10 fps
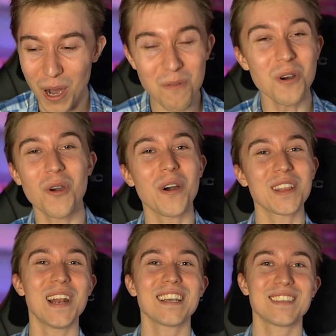But we'll go on
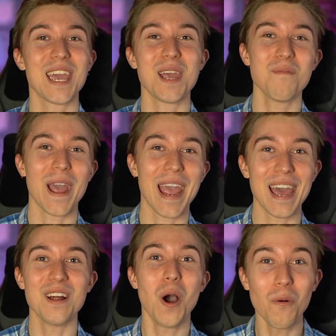to the next game,
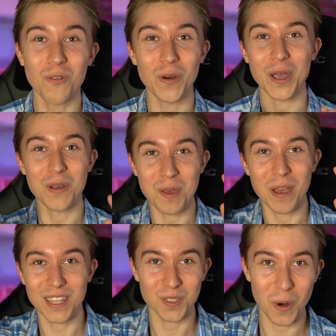and hopefully we can
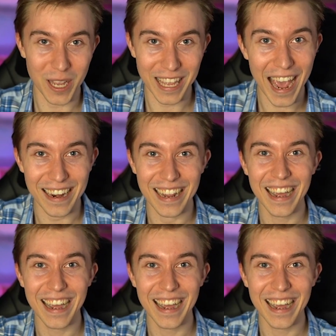make this work again.